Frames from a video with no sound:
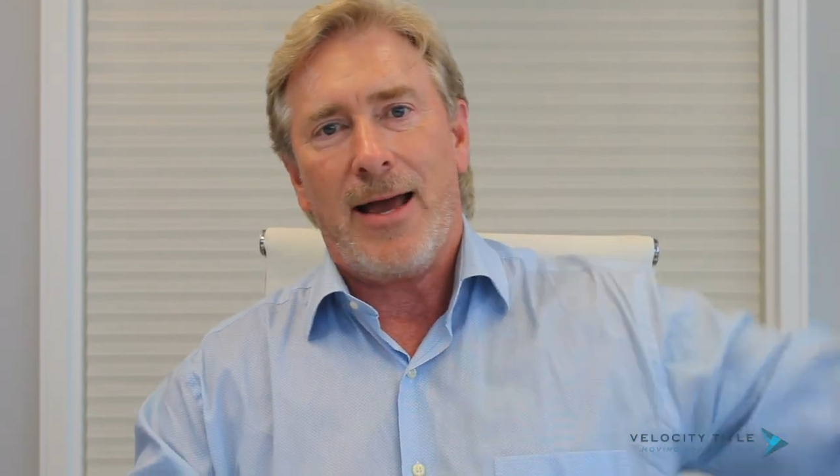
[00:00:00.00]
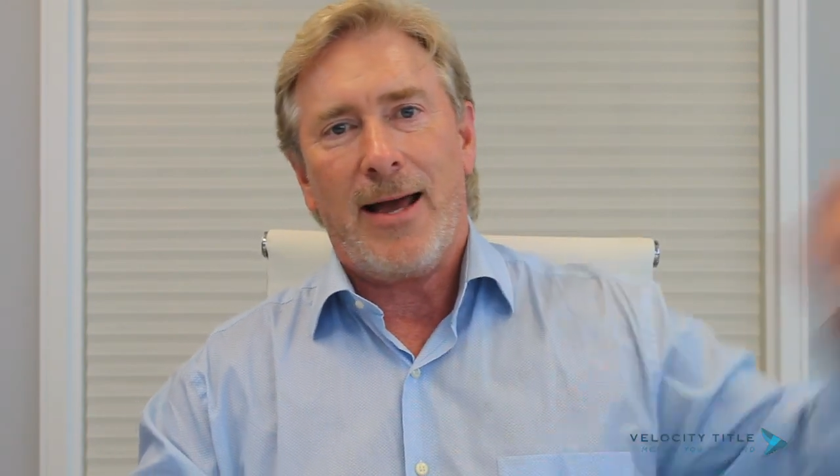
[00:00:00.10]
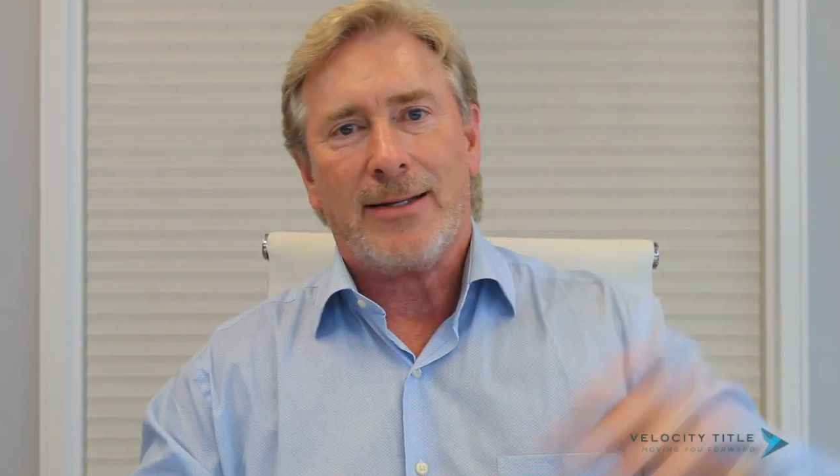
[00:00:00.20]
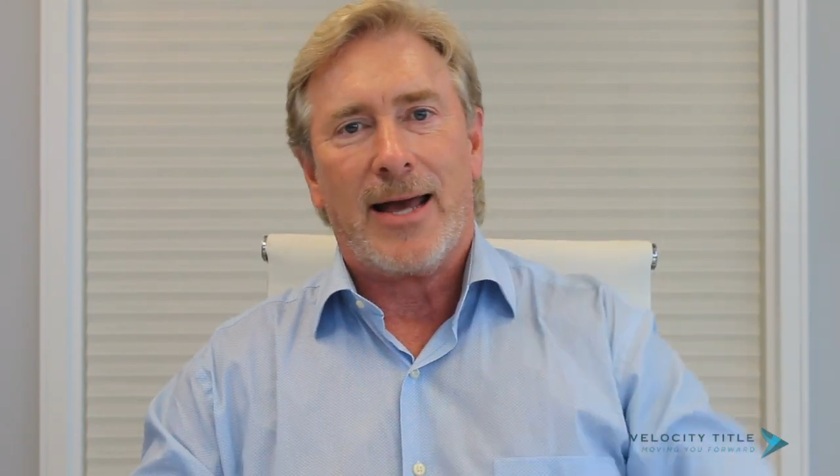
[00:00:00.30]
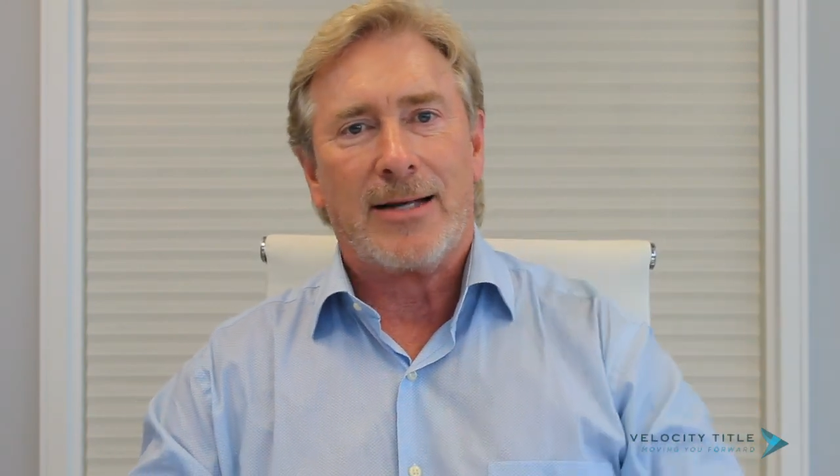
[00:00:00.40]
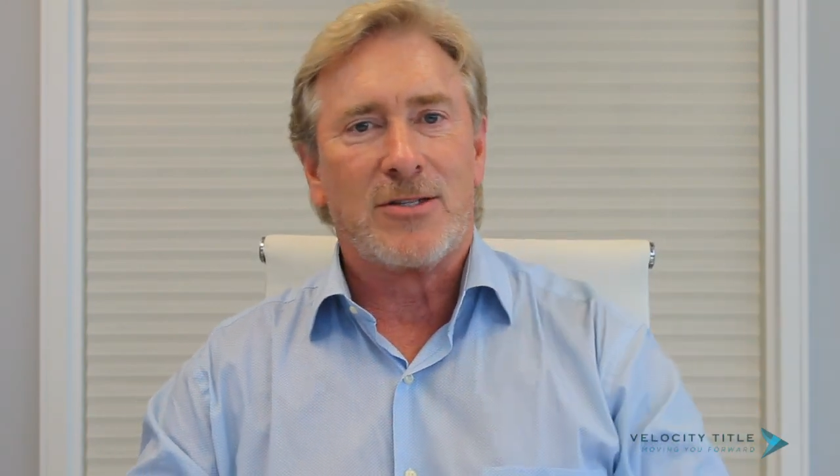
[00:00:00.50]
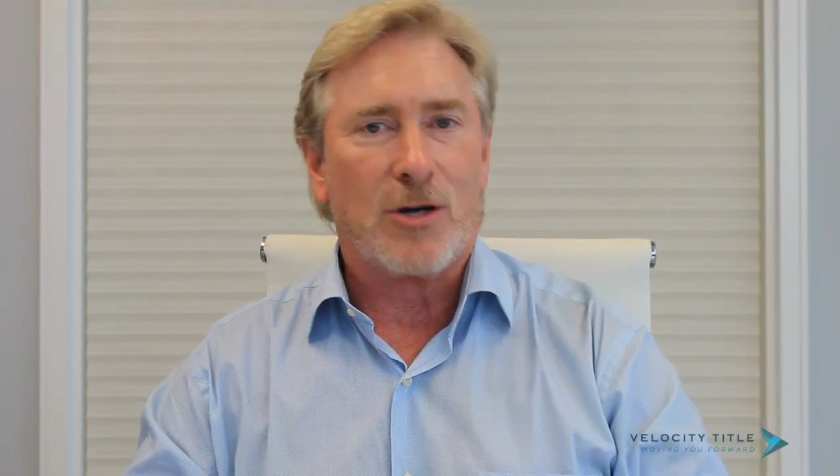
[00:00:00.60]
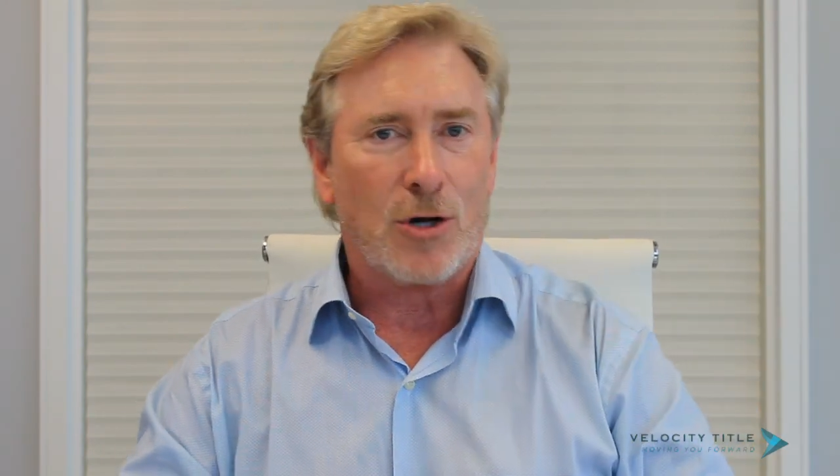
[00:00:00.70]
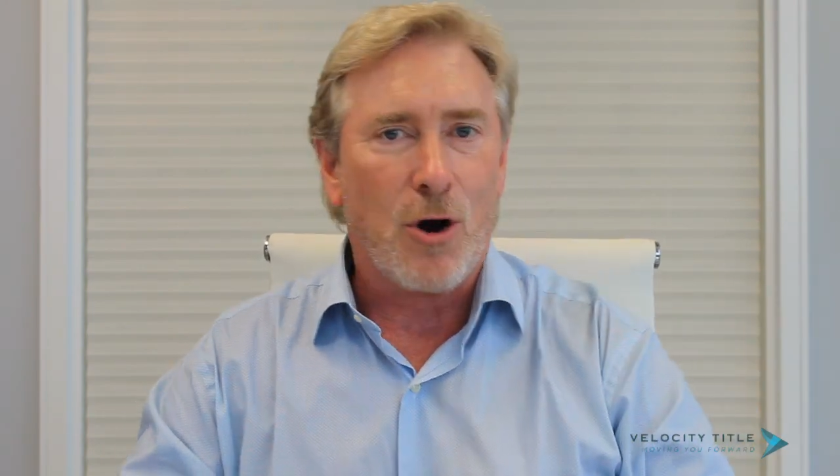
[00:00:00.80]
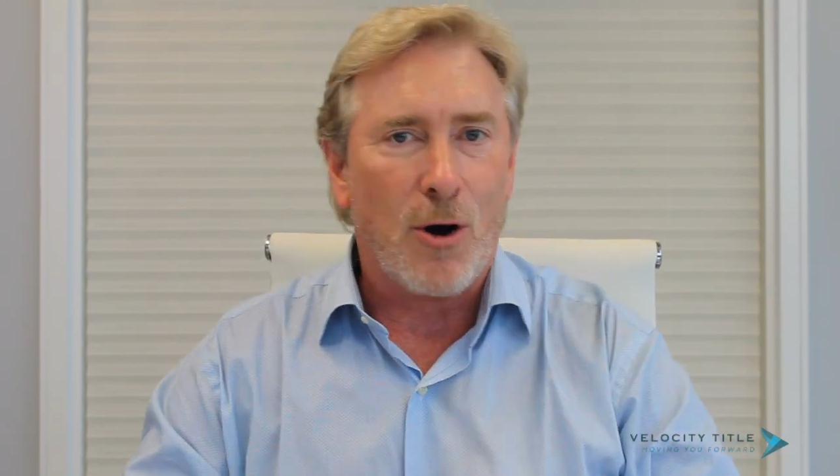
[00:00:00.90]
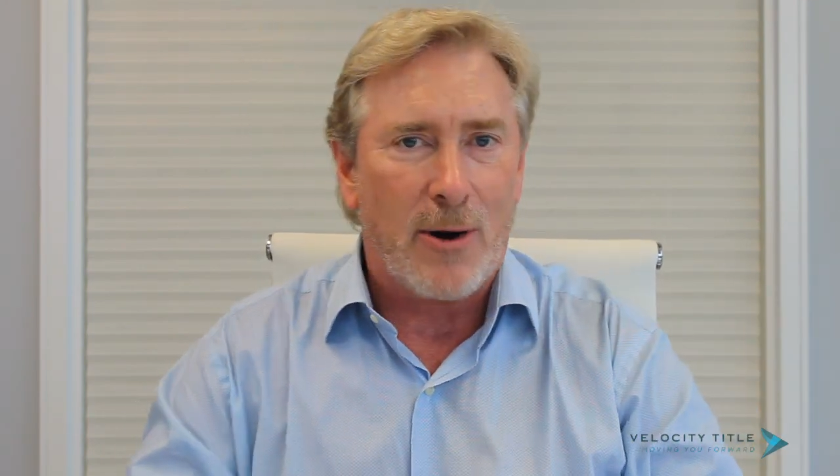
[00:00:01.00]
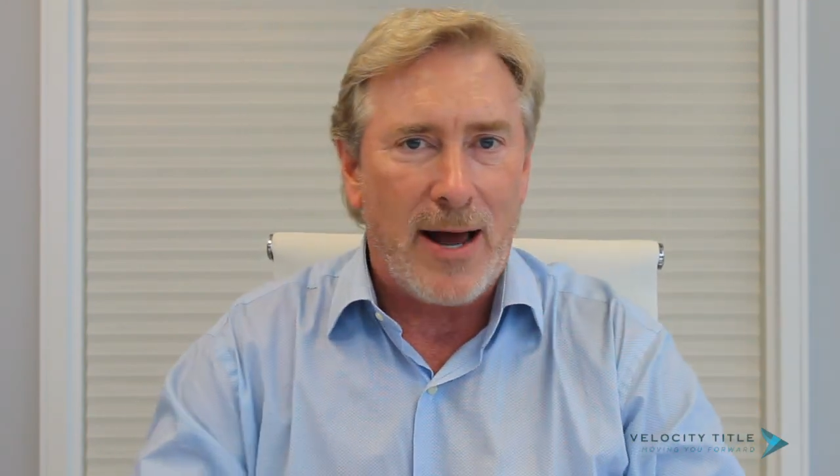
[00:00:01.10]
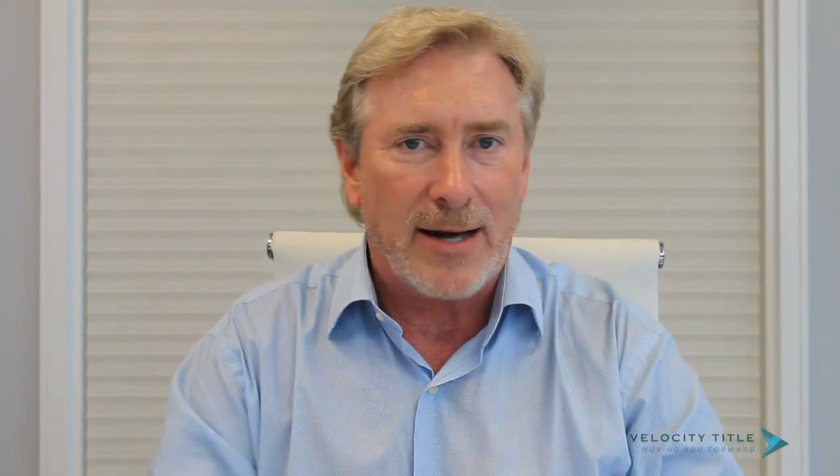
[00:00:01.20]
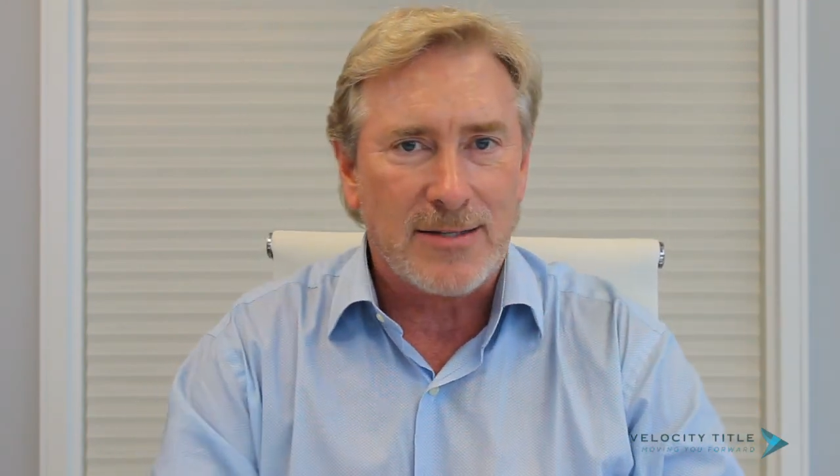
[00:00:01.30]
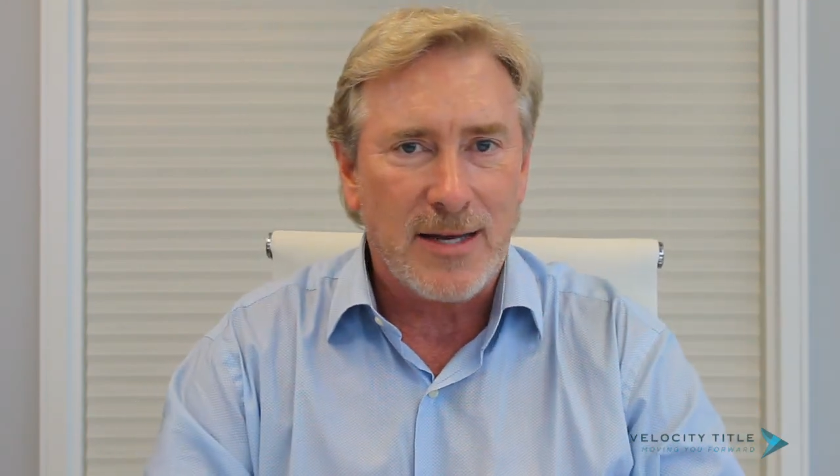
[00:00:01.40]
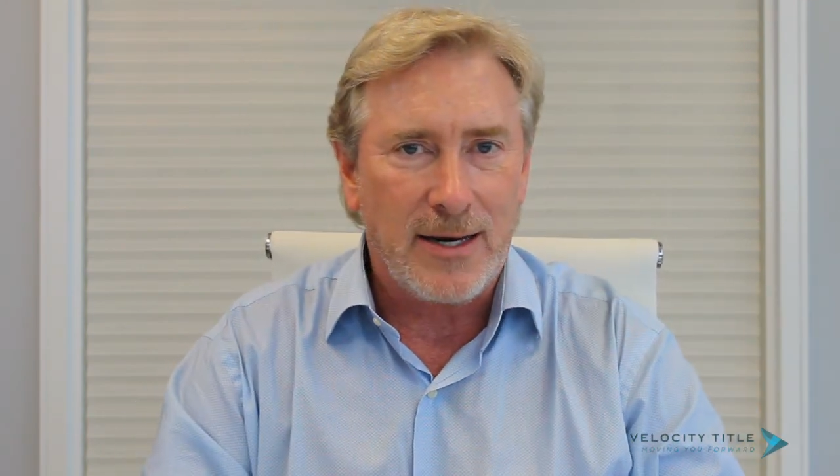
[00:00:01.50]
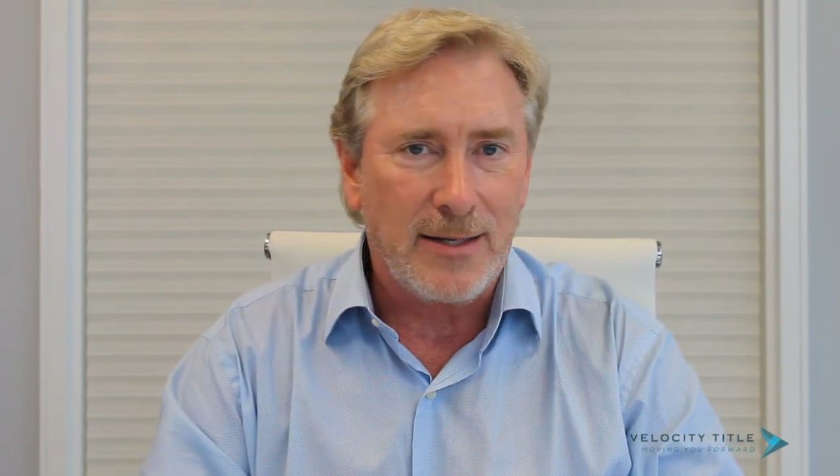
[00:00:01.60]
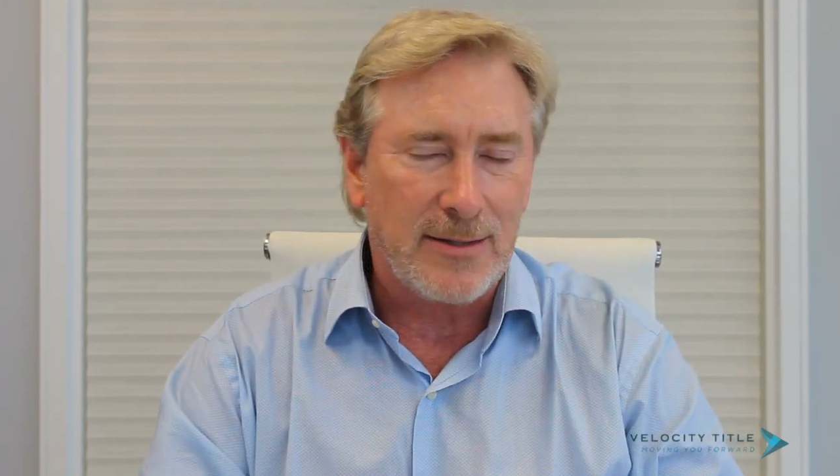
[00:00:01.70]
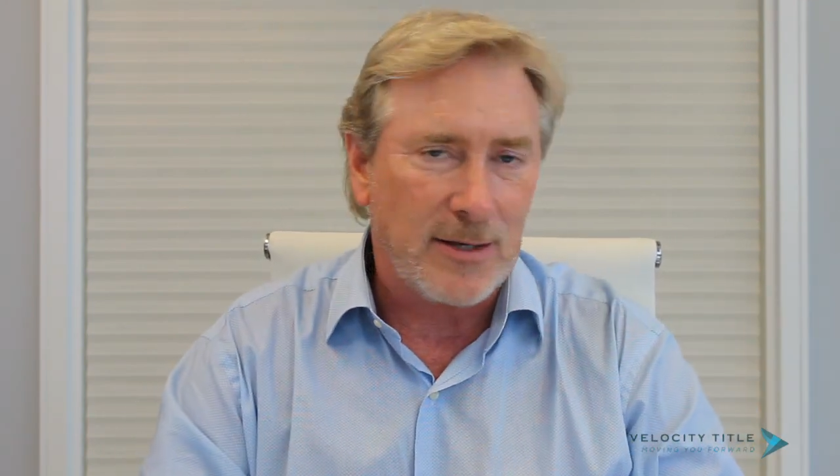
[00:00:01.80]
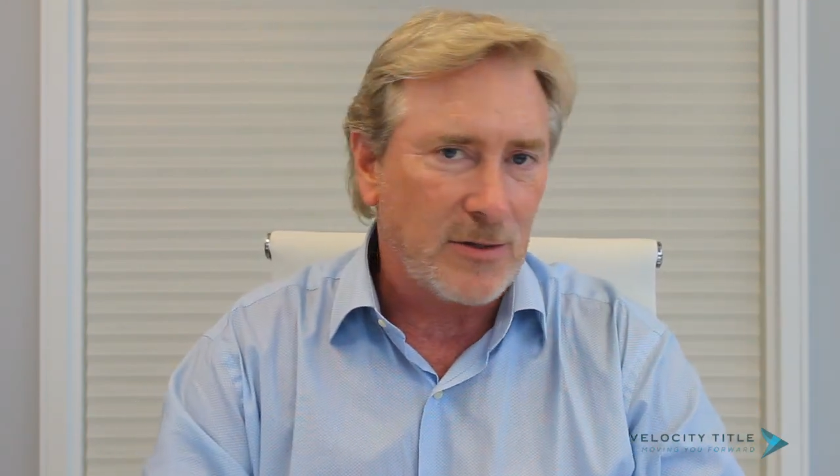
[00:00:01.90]
and gets in a car
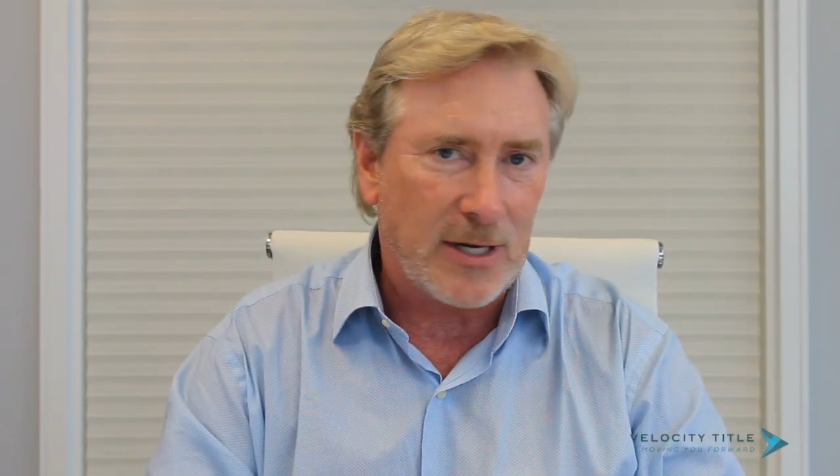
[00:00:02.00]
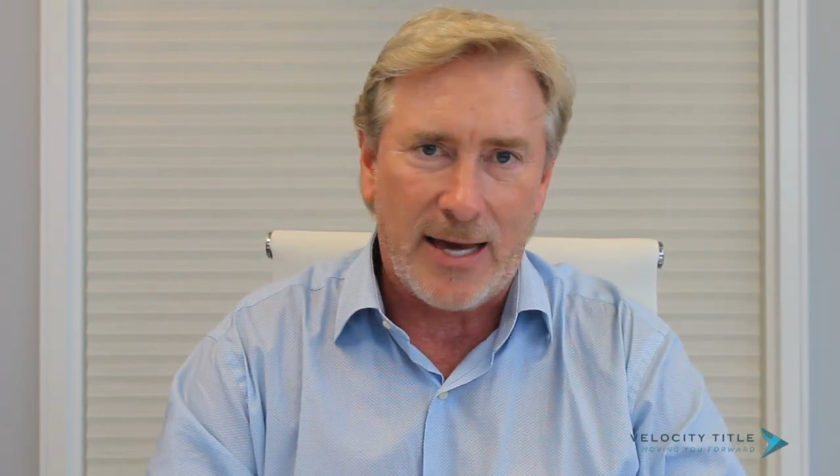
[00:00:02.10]
accident that's a